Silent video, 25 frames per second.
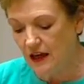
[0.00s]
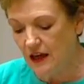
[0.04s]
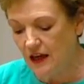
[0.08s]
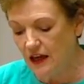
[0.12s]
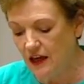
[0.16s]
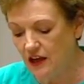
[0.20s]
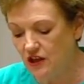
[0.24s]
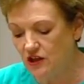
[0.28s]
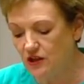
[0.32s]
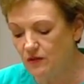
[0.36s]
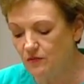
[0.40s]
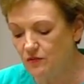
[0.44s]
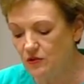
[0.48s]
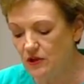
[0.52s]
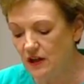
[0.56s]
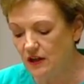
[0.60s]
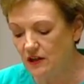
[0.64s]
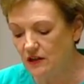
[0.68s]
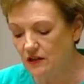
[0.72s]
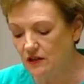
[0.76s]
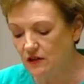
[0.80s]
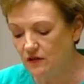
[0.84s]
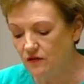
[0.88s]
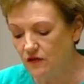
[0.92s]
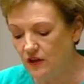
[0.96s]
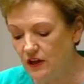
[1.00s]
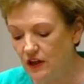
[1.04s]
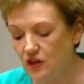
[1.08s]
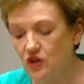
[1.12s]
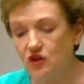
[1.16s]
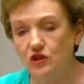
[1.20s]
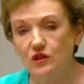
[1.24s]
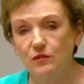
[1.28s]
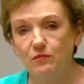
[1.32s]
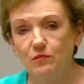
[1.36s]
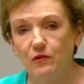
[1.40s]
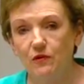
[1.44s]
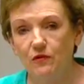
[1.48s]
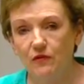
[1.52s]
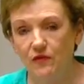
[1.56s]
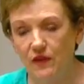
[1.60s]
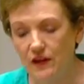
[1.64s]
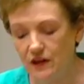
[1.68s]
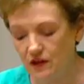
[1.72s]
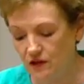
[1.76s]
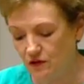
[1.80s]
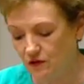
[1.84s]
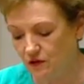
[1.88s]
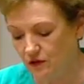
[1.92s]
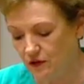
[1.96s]
His objective is to
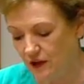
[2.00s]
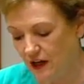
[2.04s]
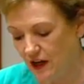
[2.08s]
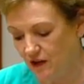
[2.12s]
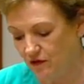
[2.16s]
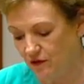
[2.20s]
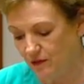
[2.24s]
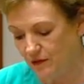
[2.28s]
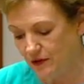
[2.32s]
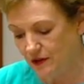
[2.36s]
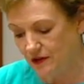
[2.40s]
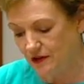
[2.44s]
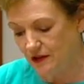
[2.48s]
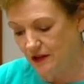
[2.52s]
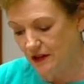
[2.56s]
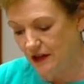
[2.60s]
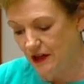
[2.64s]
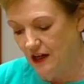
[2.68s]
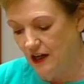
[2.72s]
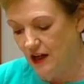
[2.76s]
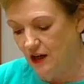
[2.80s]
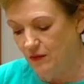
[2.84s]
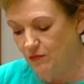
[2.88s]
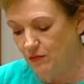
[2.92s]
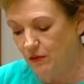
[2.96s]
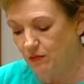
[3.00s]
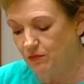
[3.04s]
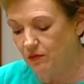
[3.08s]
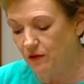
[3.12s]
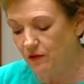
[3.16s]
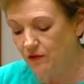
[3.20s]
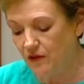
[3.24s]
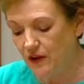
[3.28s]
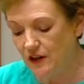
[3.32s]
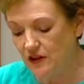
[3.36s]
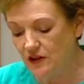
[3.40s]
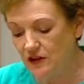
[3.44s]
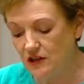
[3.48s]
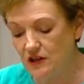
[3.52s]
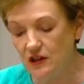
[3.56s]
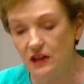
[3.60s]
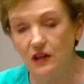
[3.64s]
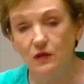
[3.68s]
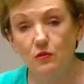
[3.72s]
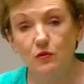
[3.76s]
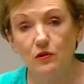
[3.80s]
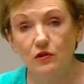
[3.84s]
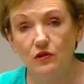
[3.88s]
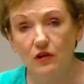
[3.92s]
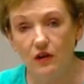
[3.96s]
prevent good government, but prevent it
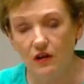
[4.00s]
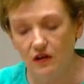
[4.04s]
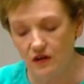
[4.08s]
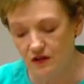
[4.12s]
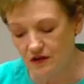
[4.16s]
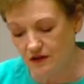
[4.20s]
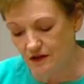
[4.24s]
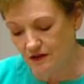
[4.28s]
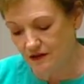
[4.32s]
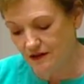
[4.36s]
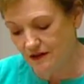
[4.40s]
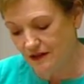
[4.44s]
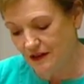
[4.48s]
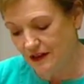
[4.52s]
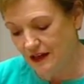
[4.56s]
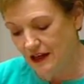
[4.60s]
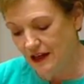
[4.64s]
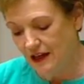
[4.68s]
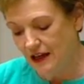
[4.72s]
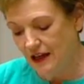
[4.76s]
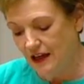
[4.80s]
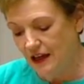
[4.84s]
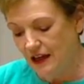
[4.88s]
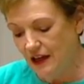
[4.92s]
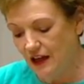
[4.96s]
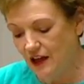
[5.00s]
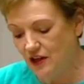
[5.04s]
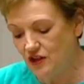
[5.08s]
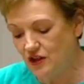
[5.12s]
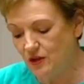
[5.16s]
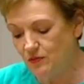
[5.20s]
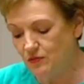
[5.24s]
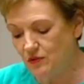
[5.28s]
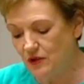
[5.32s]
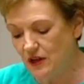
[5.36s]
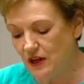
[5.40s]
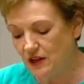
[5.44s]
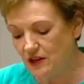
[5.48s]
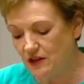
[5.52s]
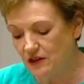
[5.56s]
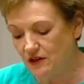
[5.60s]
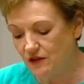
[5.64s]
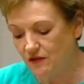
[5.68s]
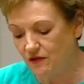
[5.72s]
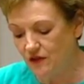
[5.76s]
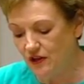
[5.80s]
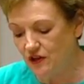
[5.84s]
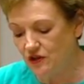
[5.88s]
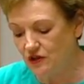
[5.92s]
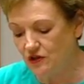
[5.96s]
he will not. His
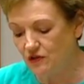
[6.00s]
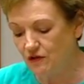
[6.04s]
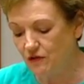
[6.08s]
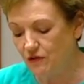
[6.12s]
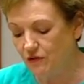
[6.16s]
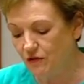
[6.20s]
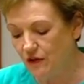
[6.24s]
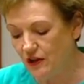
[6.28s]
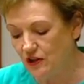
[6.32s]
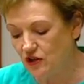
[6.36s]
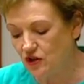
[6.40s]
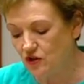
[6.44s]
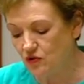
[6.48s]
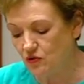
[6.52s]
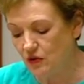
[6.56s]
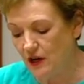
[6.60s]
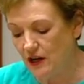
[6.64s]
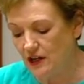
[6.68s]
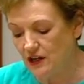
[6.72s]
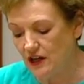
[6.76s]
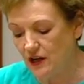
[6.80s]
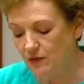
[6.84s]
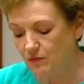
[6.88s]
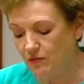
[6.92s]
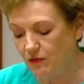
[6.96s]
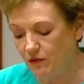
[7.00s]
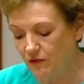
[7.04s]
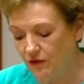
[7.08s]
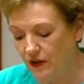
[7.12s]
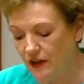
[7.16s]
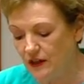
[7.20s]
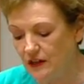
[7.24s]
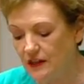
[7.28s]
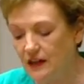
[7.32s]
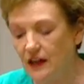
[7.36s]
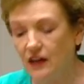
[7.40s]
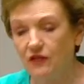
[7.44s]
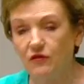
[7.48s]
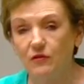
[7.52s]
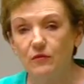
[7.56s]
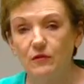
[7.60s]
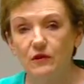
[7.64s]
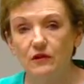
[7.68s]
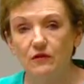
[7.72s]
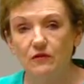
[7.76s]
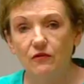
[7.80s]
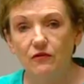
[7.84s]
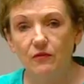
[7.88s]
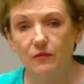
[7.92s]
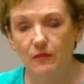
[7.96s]
objective is to frustrate and prevent
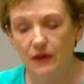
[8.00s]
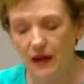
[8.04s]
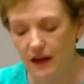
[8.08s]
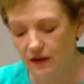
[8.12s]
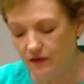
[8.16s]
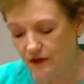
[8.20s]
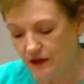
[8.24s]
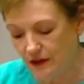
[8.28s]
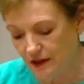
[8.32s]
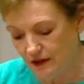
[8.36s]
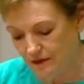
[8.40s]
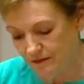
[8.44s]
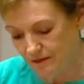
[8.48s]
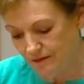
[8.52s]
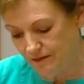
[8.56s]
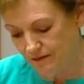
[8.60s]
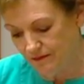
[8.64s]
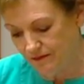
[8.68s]
government from governing.